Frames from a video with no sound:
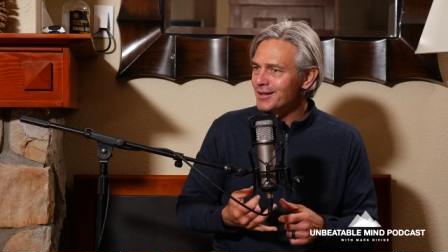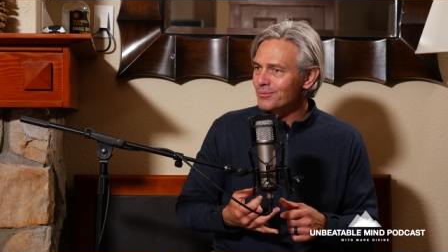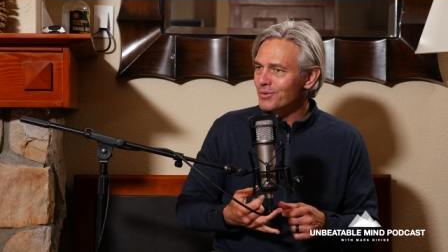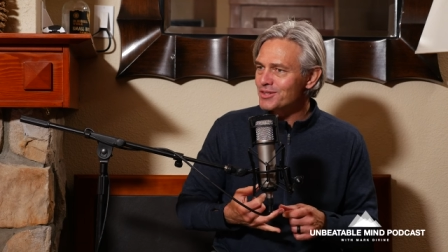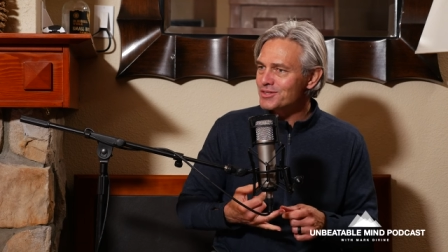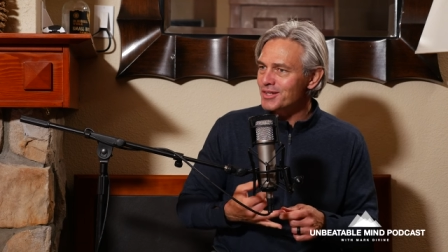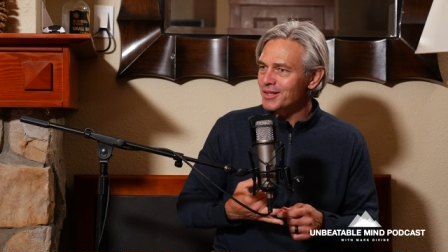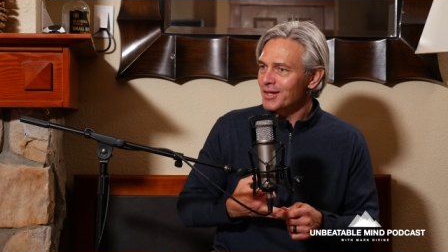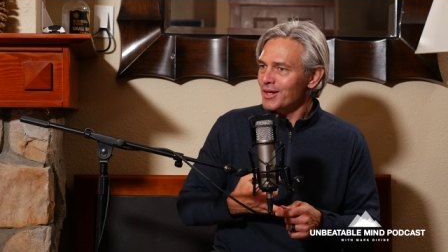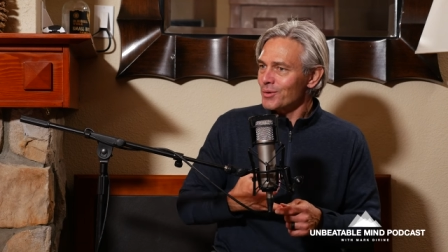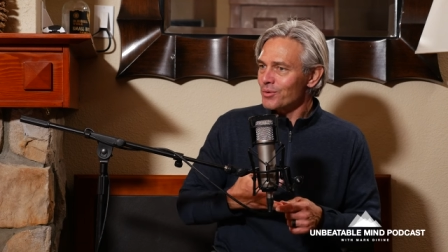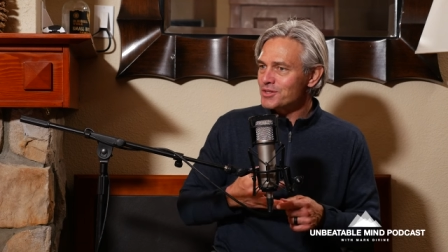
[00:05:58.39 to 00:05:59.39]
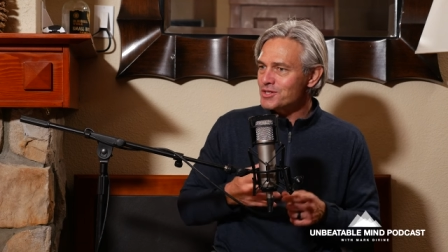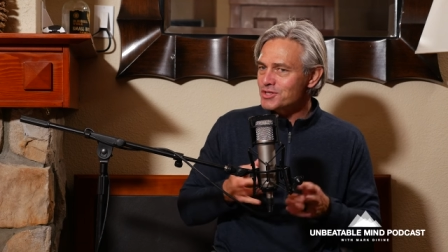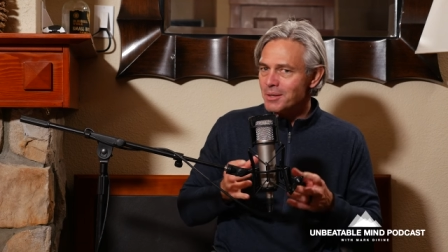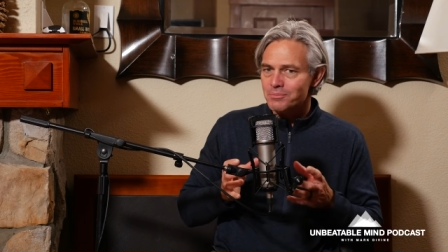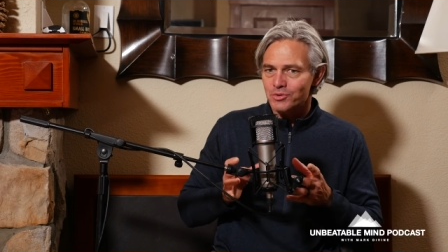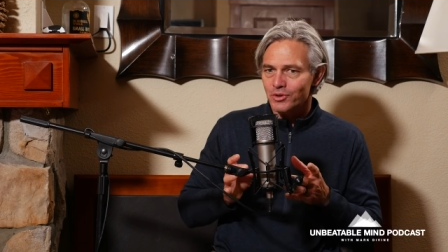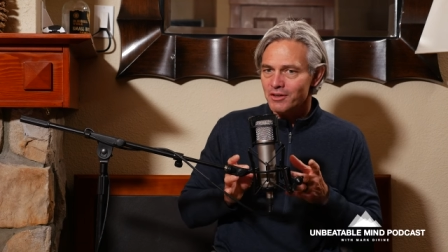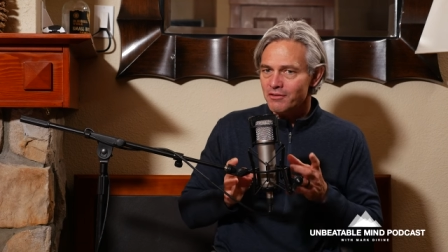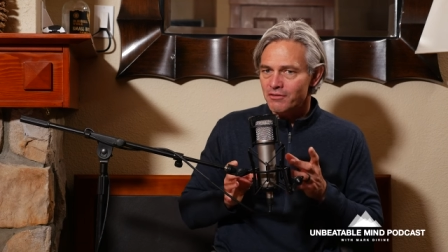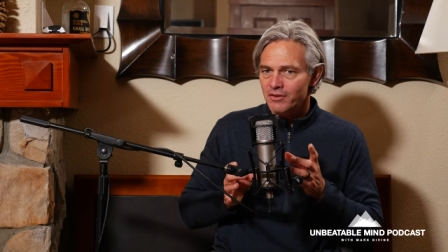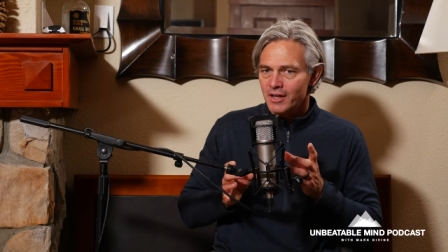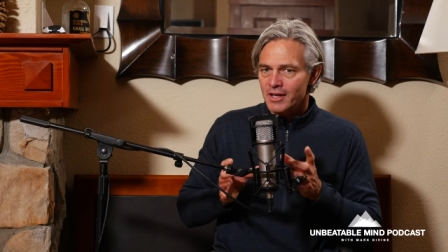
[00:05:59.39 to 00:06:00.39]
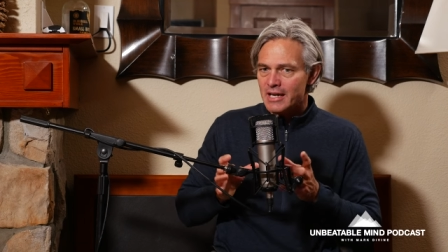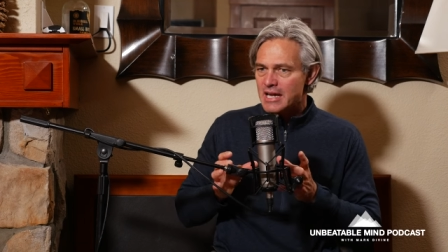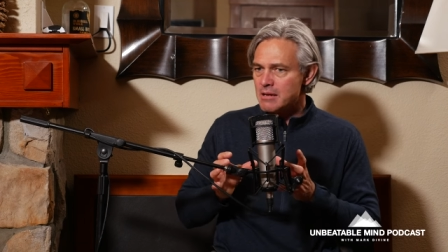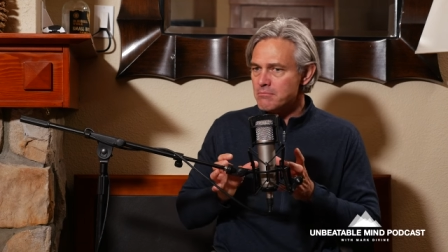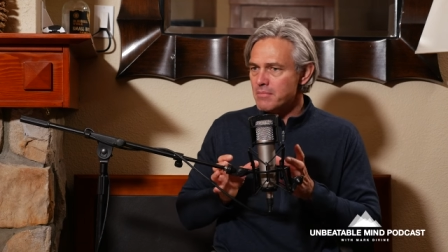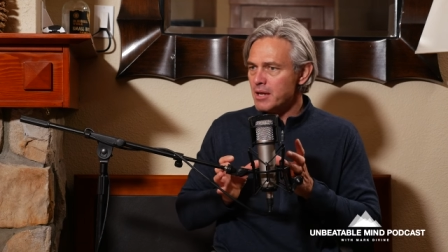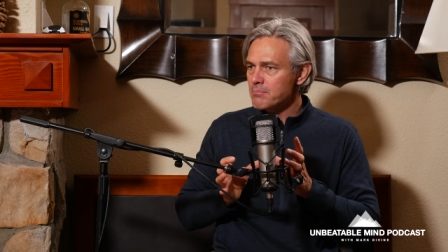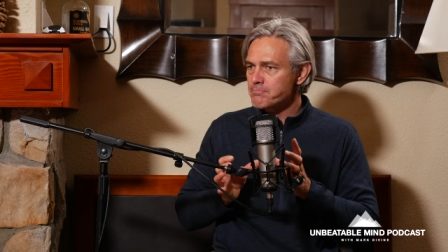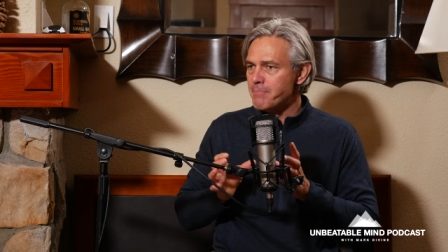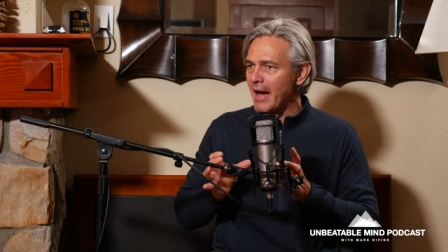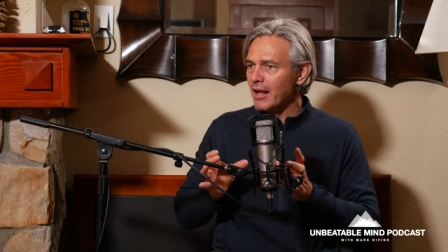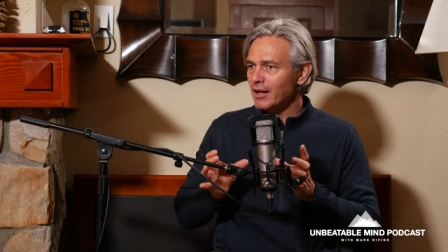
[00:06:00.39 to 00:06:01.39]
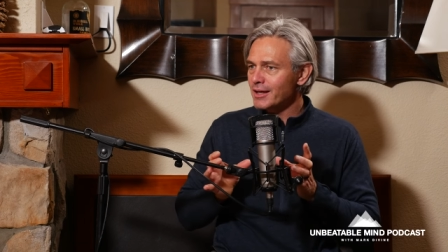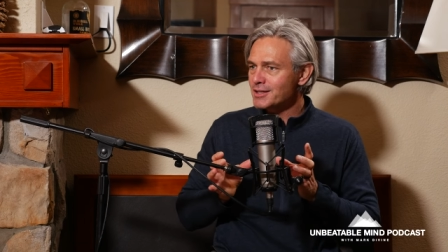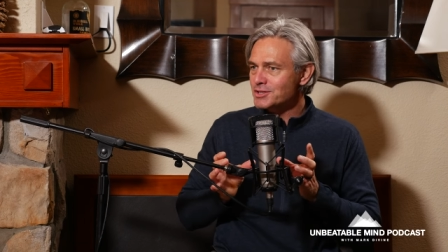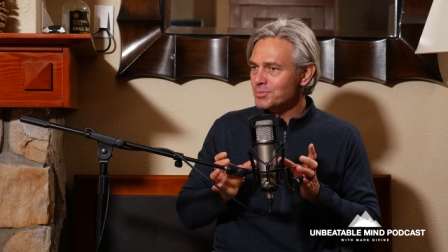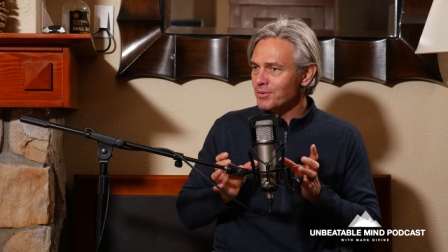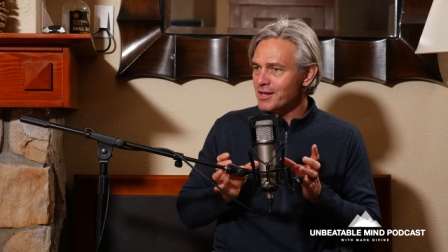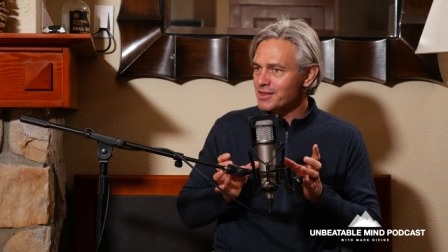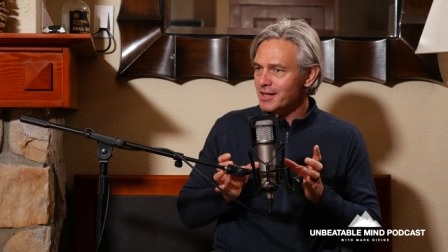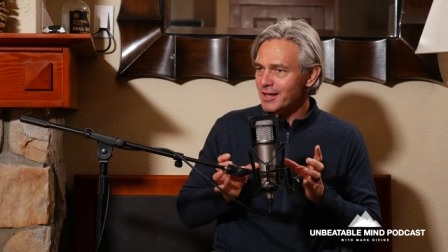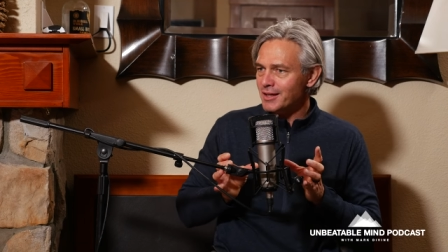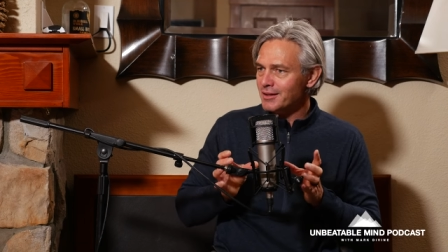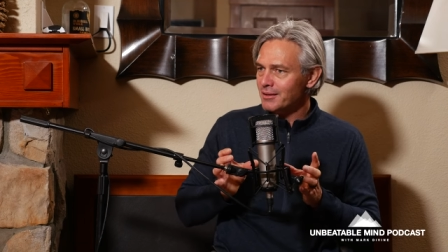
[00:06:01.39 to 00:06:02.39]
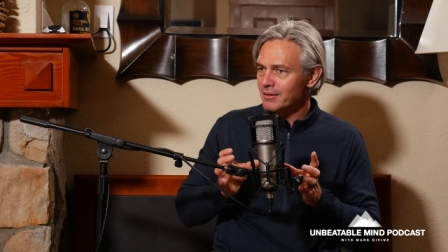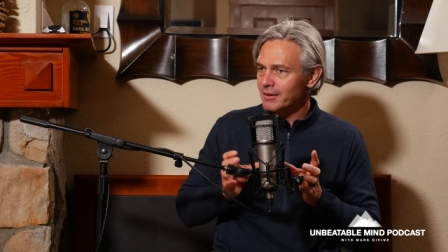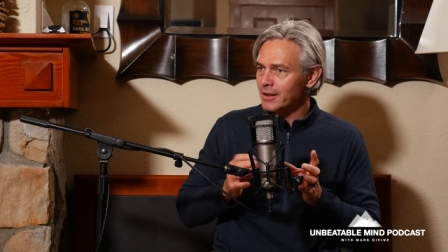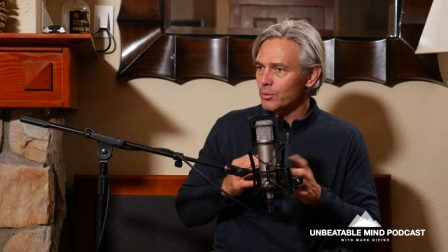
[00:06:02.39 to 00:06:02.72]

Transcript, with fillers: Was it right. was it some sort of Im- imbalance within you